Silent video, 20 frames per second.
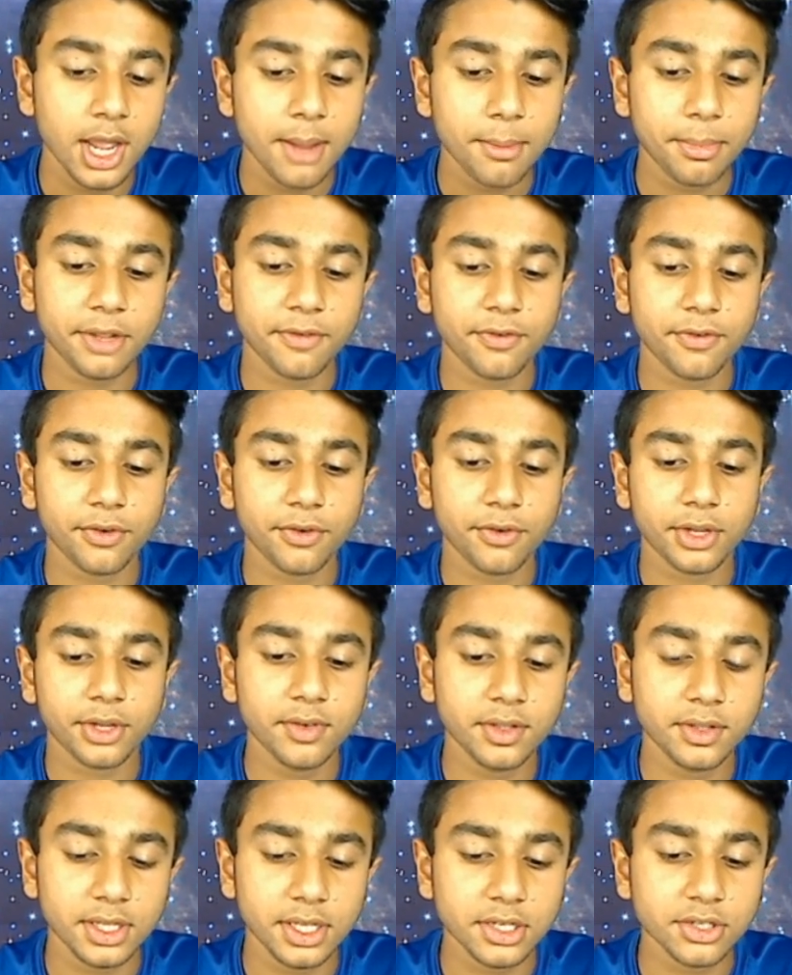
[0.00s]
But if you're
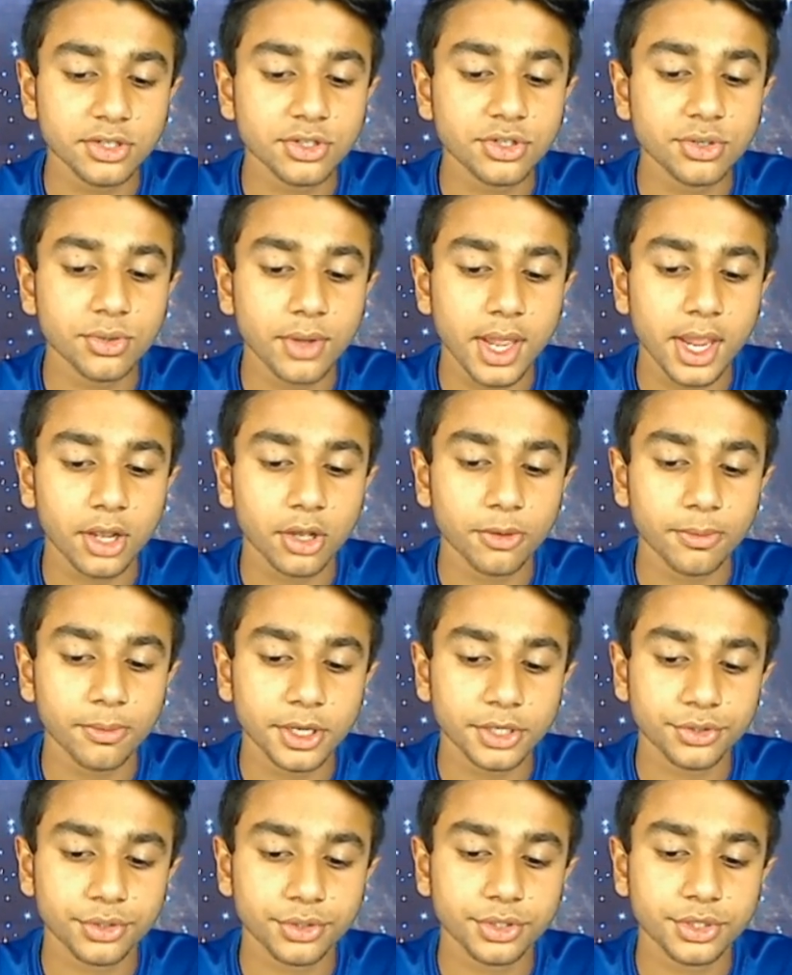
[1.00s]
given these two angle
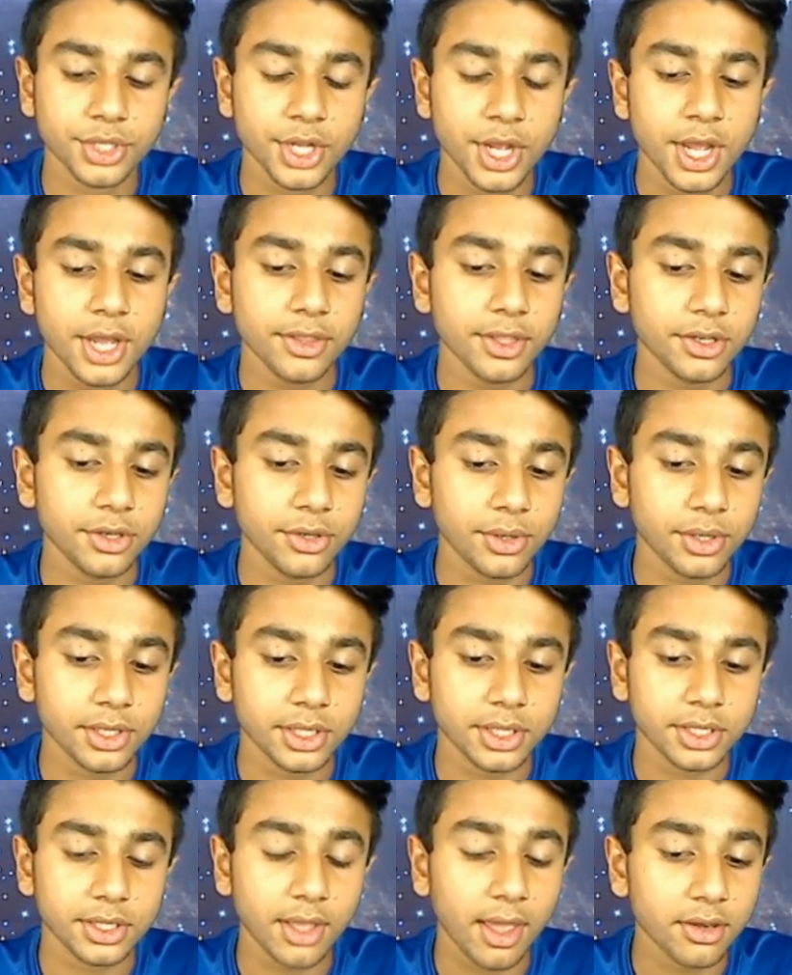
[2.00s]
measures, then you
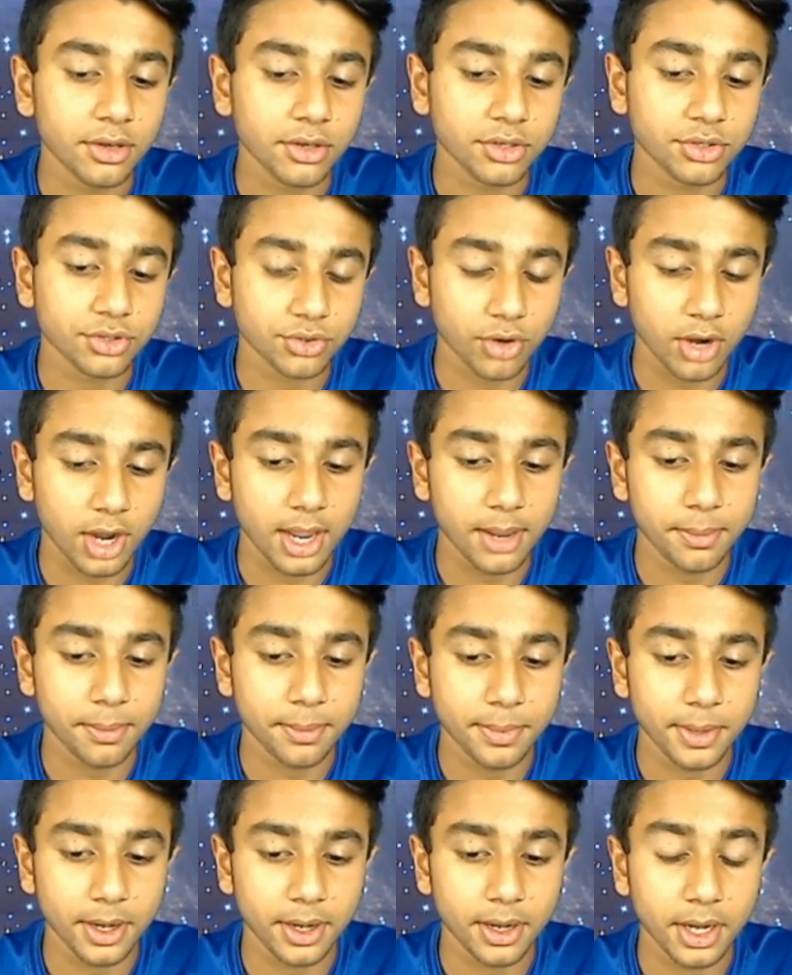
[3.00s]
can then describe
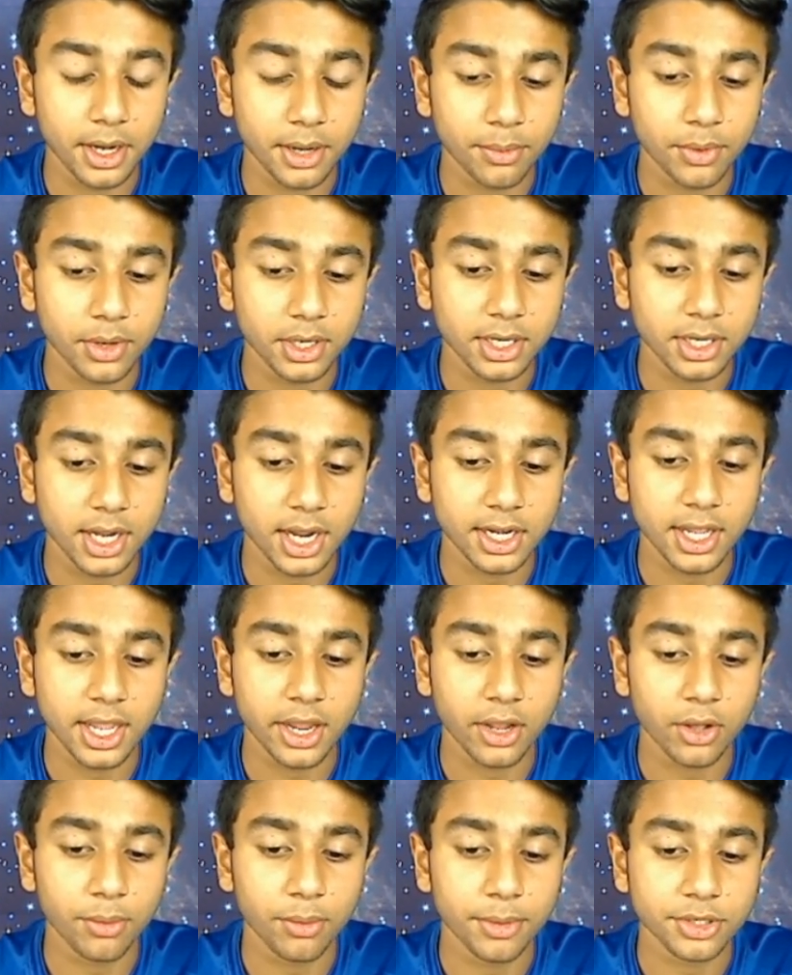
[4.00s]
what kind of
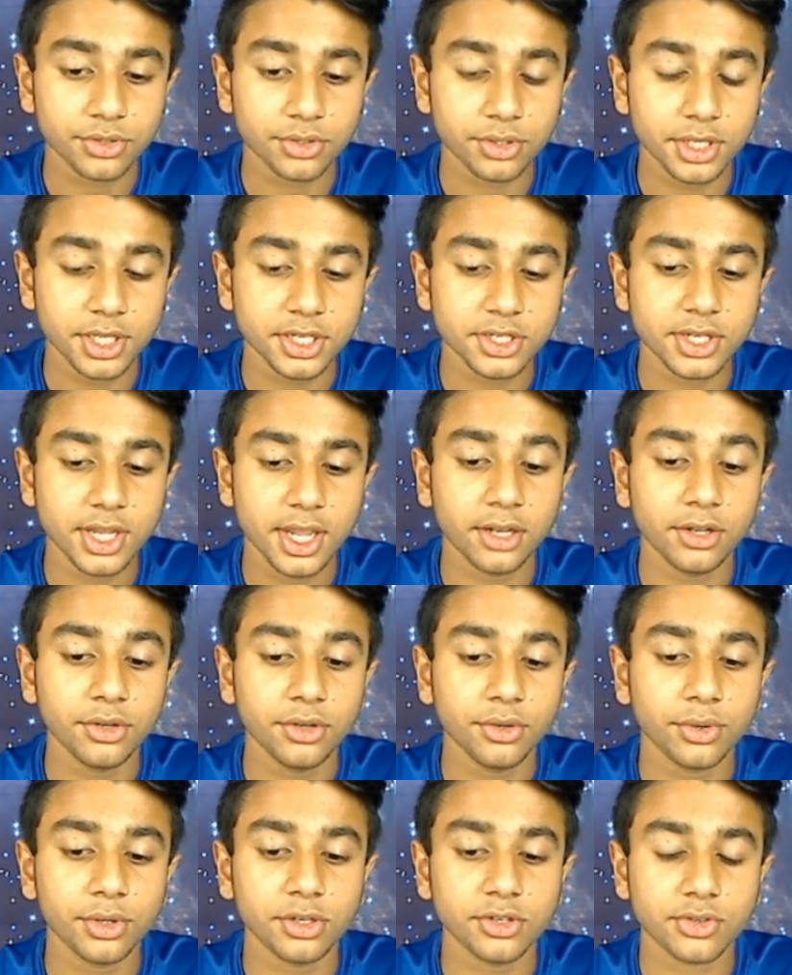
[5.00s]
angle measure it is, and you
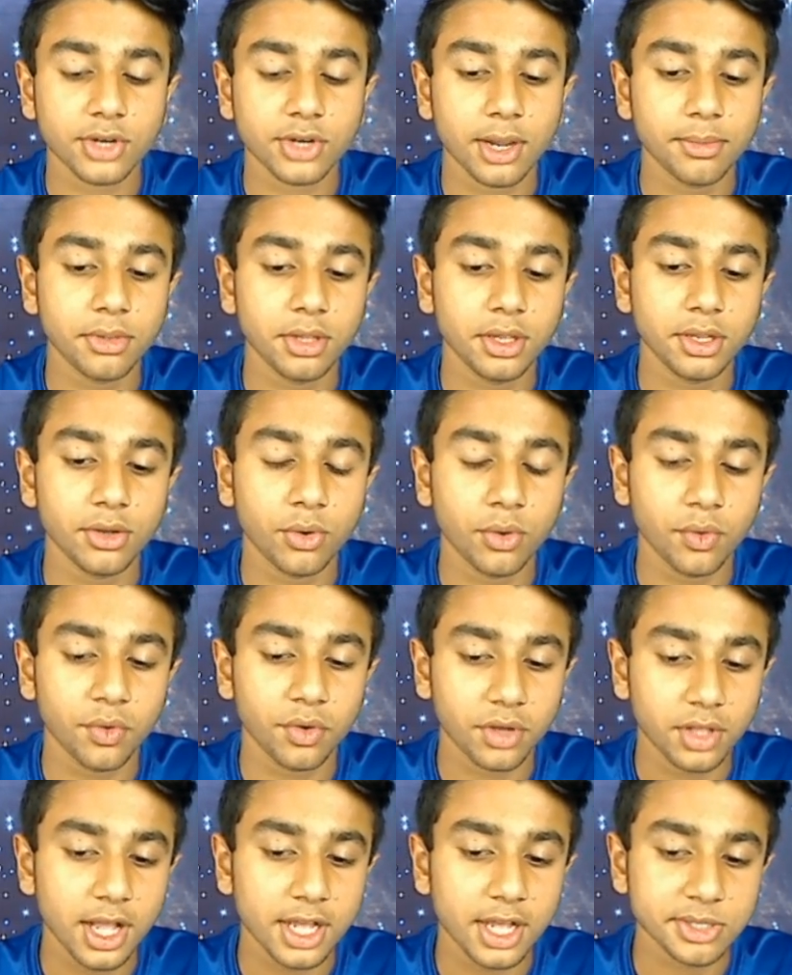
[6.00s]
can describe the whole
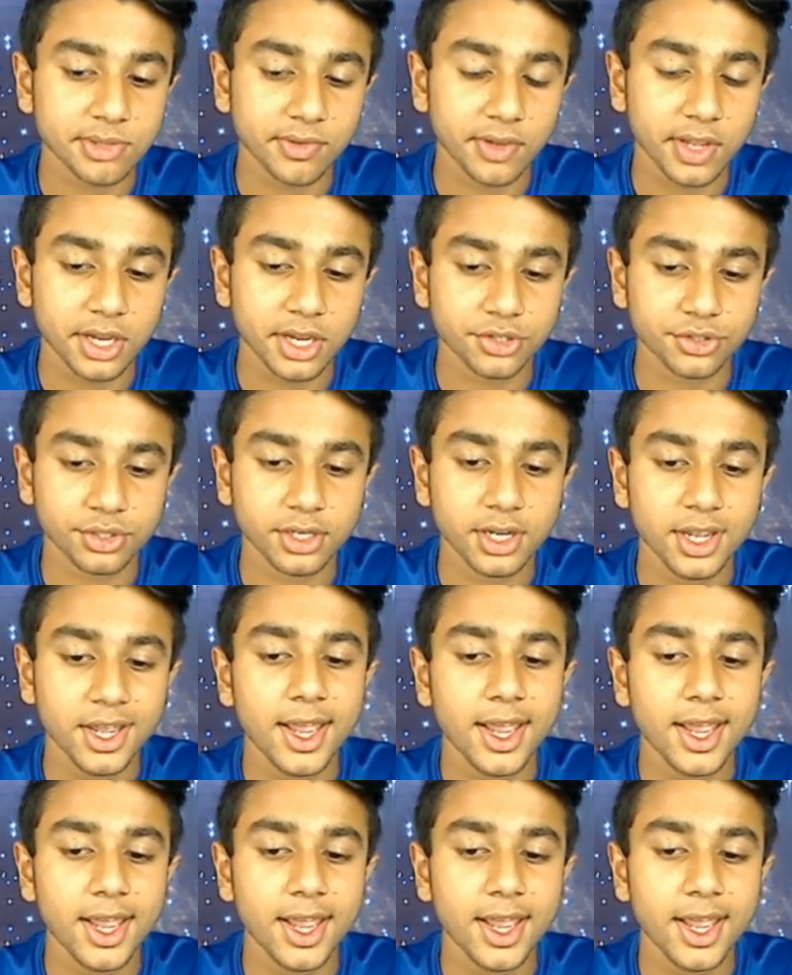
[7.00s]
classification.